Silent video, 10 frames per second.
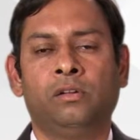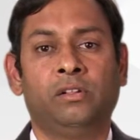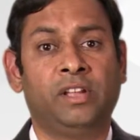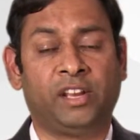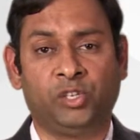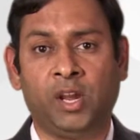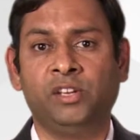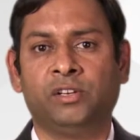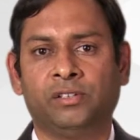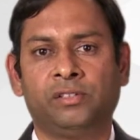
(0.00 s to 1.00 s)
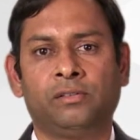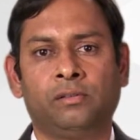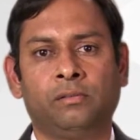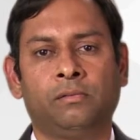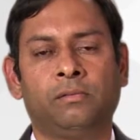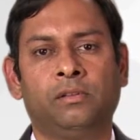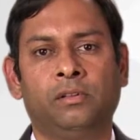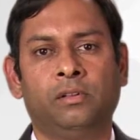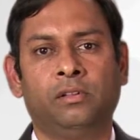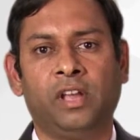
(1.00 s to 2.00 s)
the exchanges,
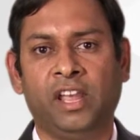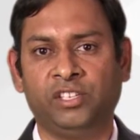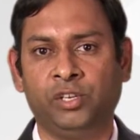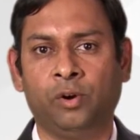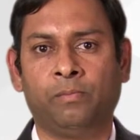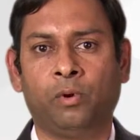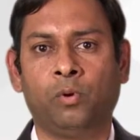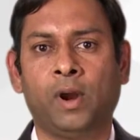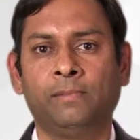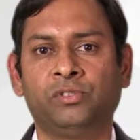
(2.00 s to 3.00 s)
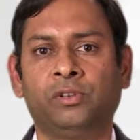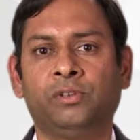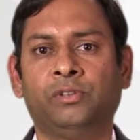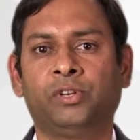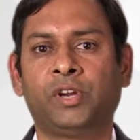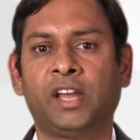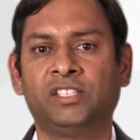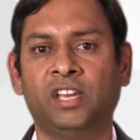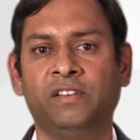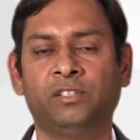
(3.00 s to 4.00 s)
the ACO programs, the shared
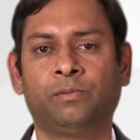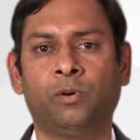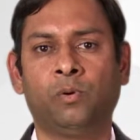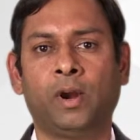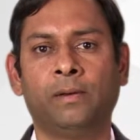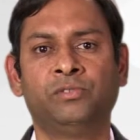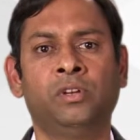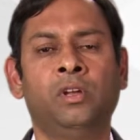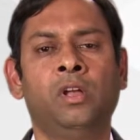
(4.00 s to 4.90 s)
savings programs,